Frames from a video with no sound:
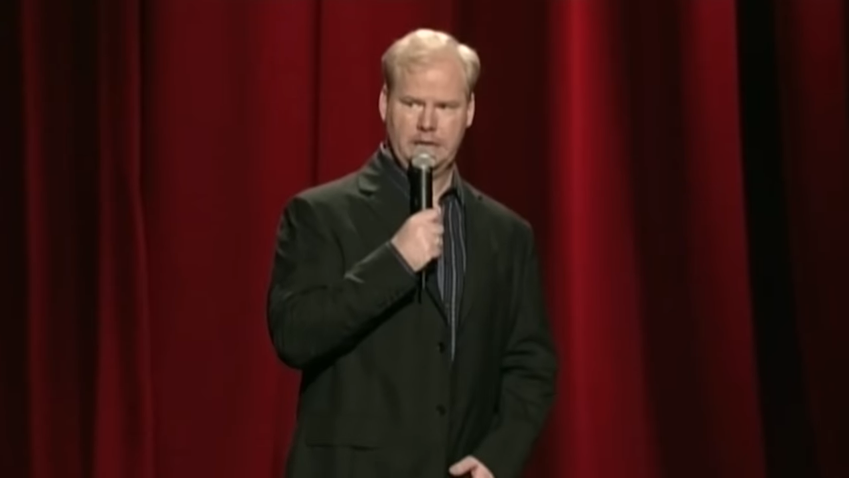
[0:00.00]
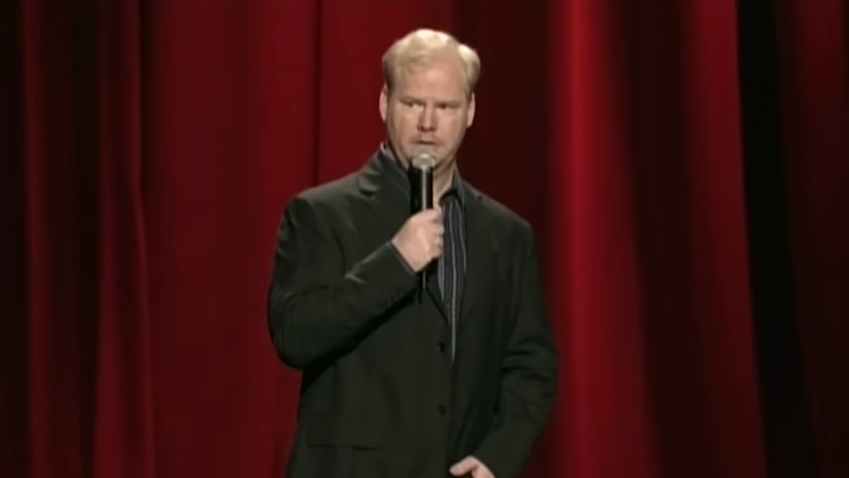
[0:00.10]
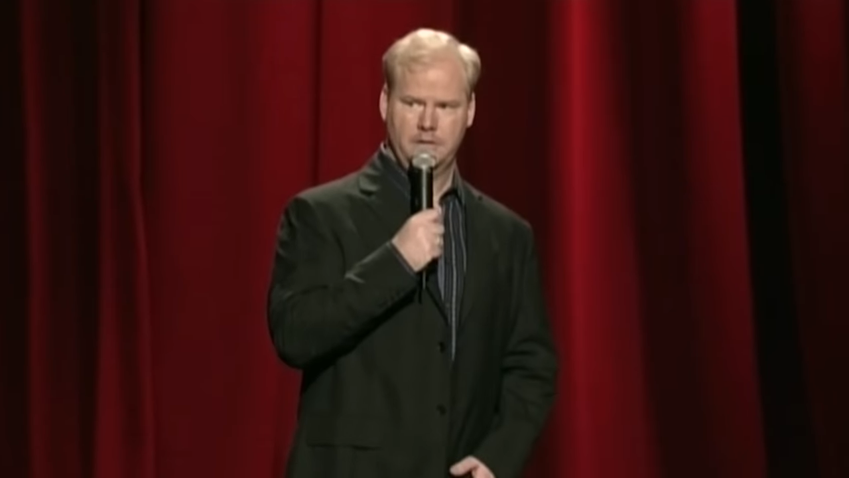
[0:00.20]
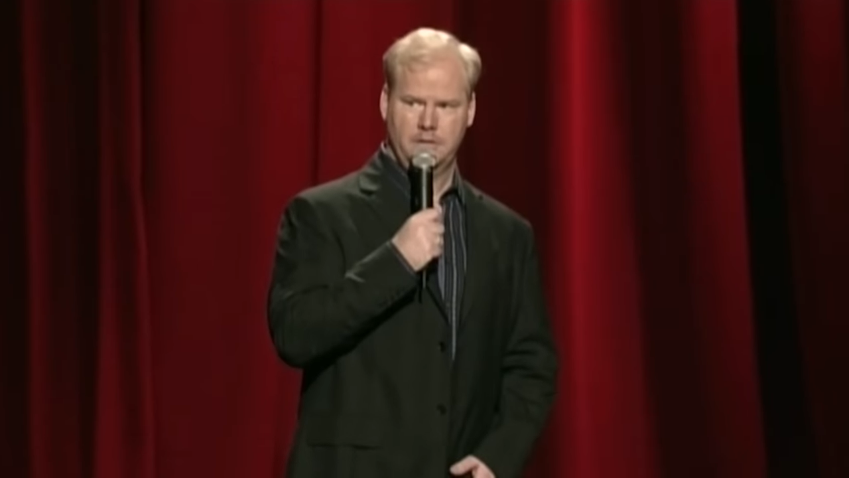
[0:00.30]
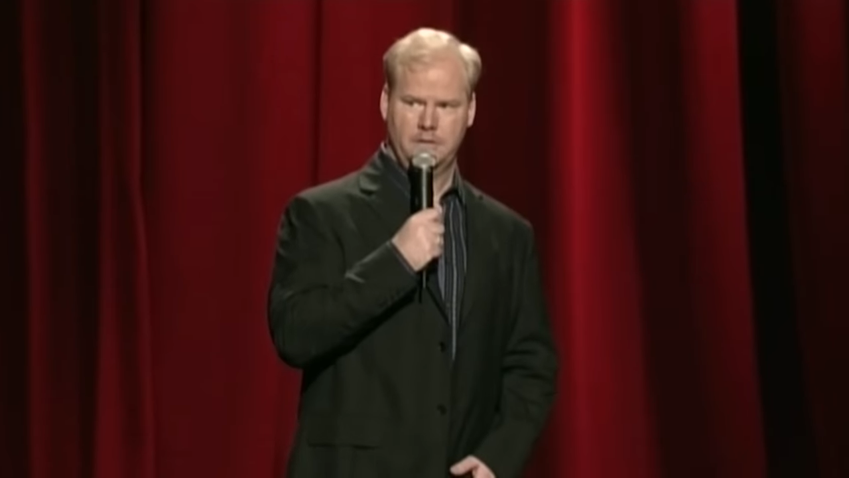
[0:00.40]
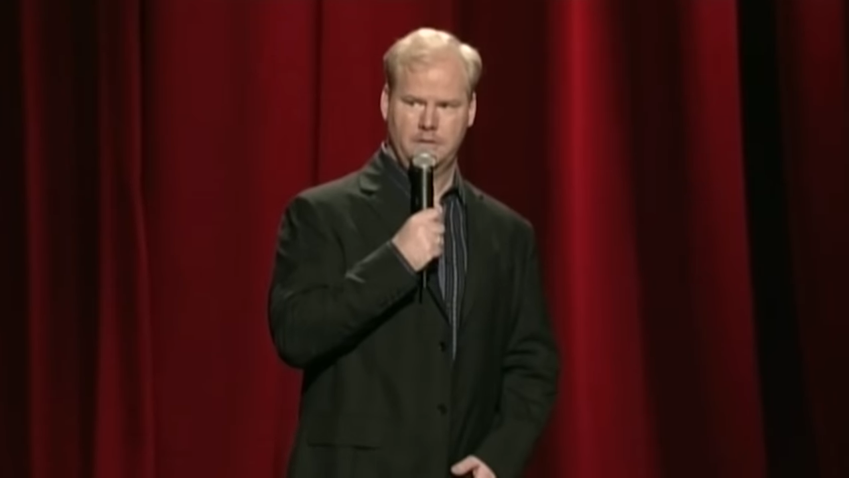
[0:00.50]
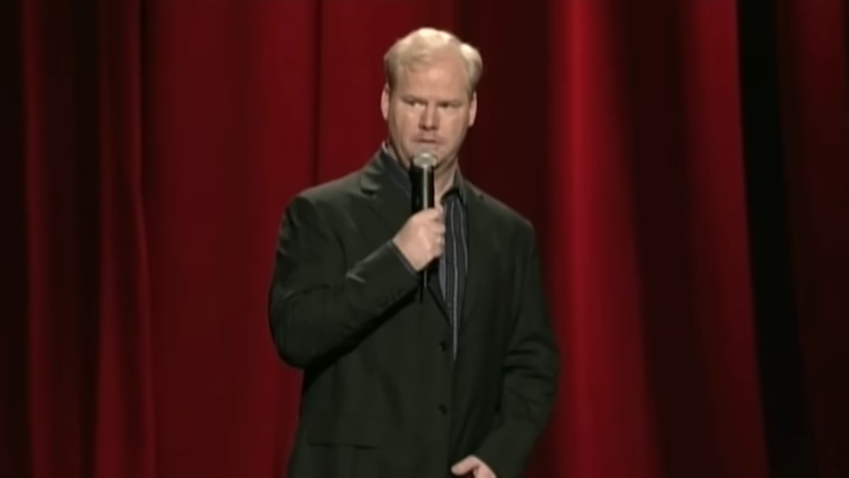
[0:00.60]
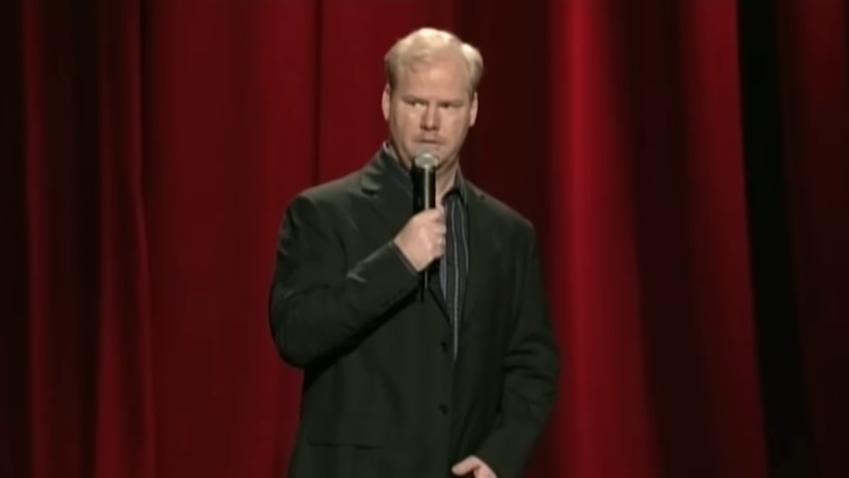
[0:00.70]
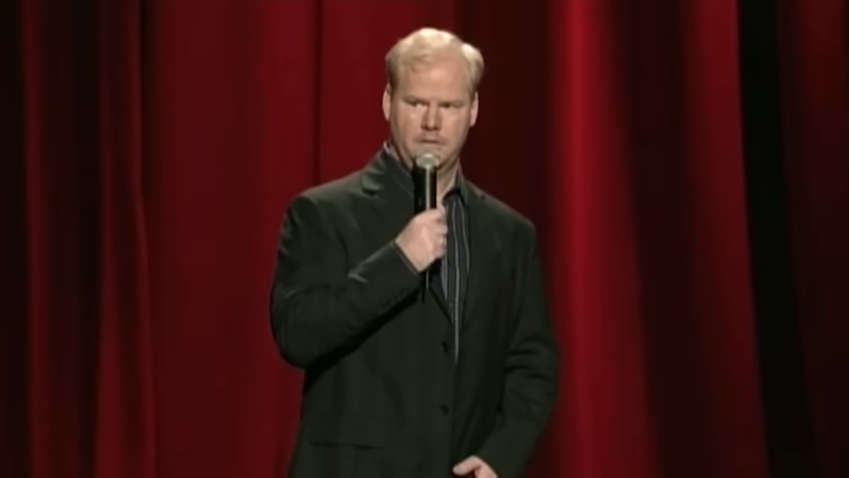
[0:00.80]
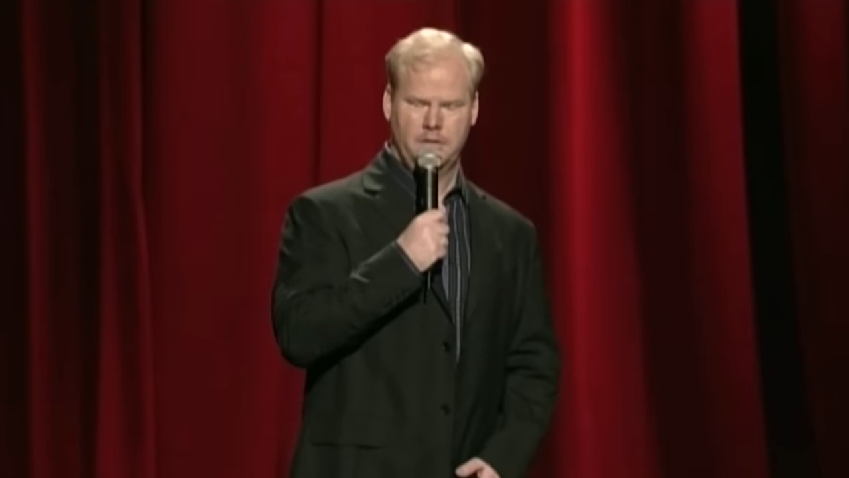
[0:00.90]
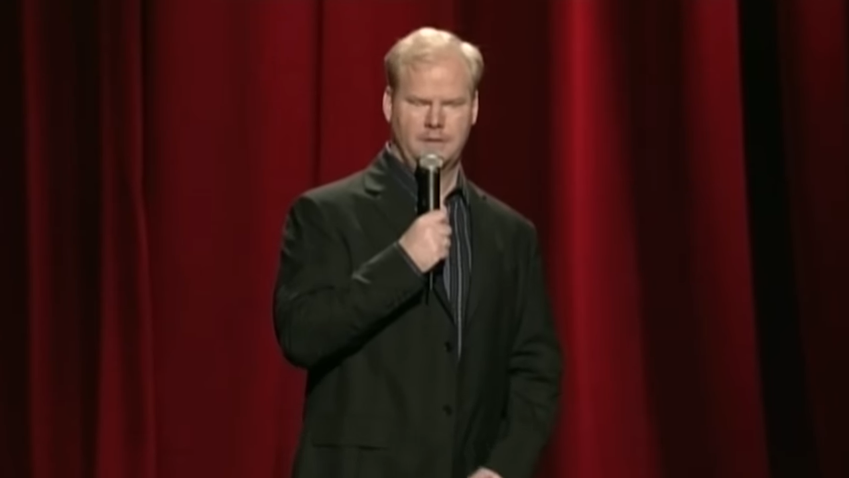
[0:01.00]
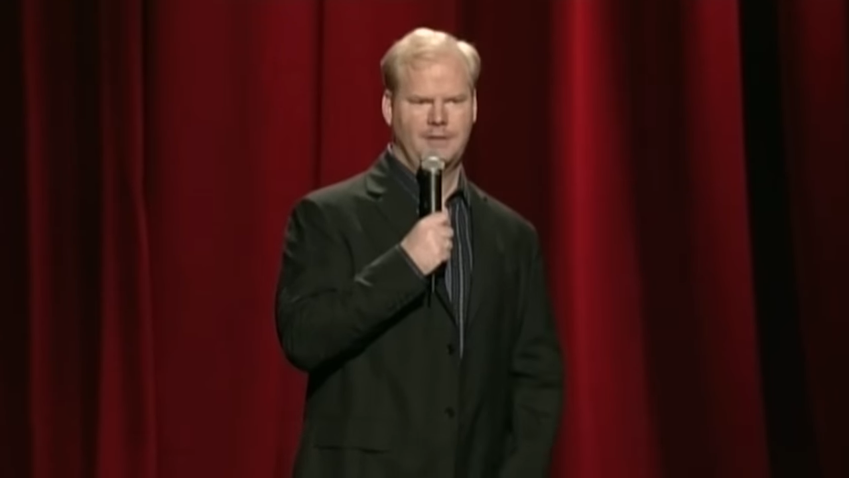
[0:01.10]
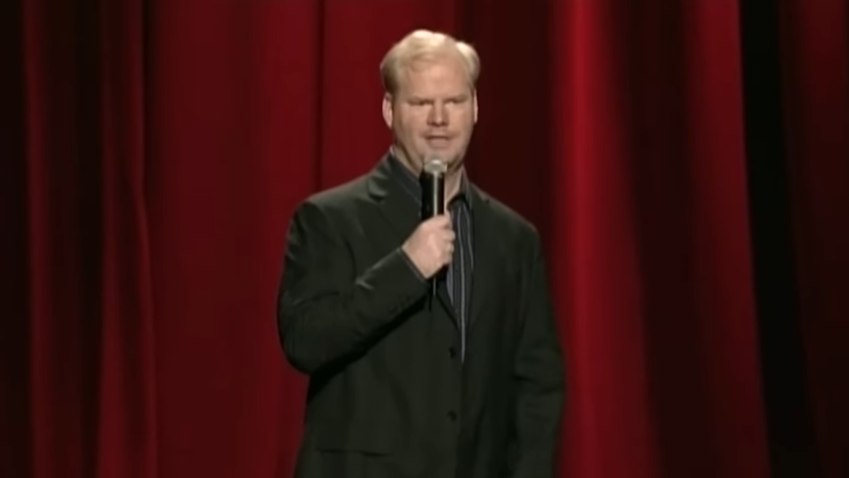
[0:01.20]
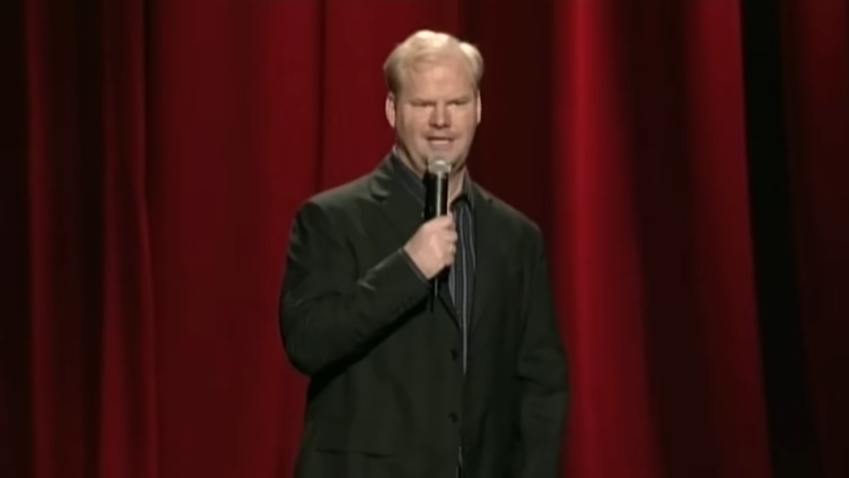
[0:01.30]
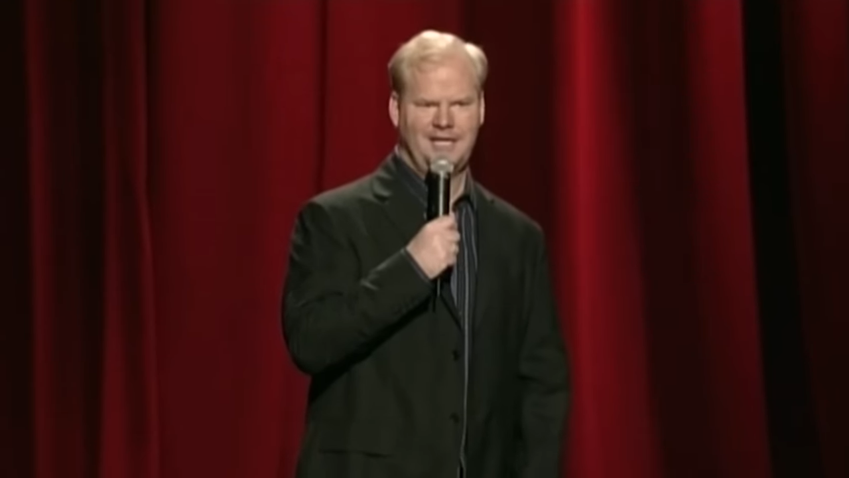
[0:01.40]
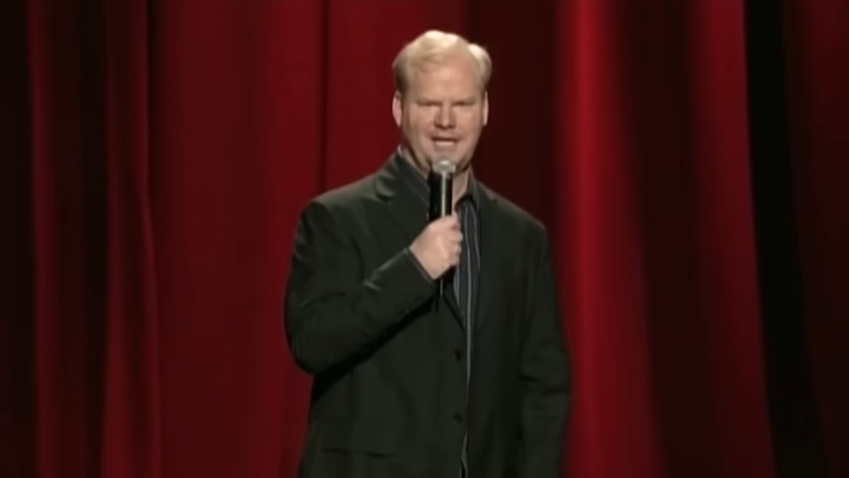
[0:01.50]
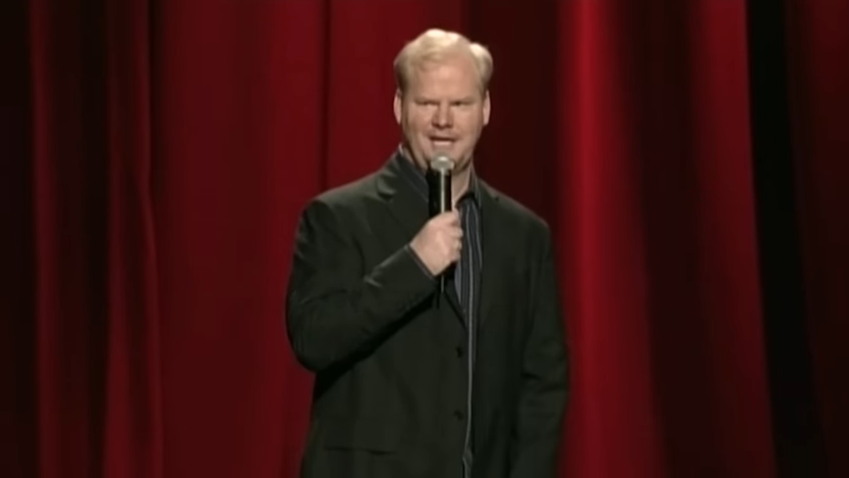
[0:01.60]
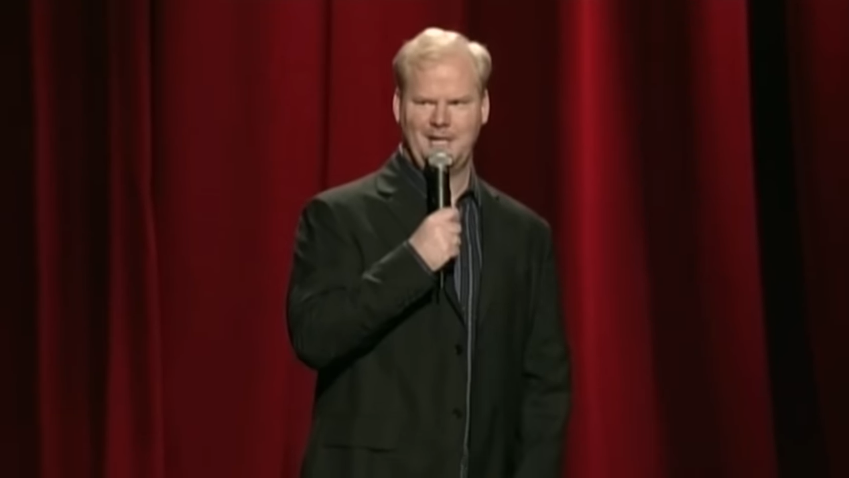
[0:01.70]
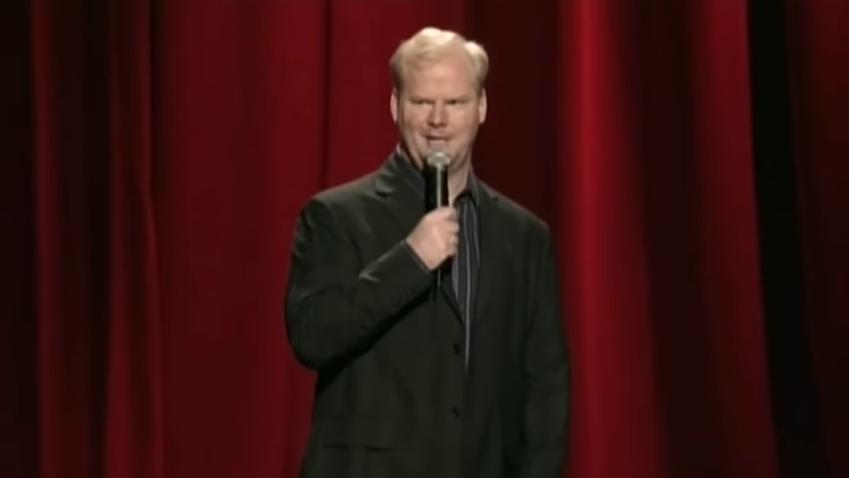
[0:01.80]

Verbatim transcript: I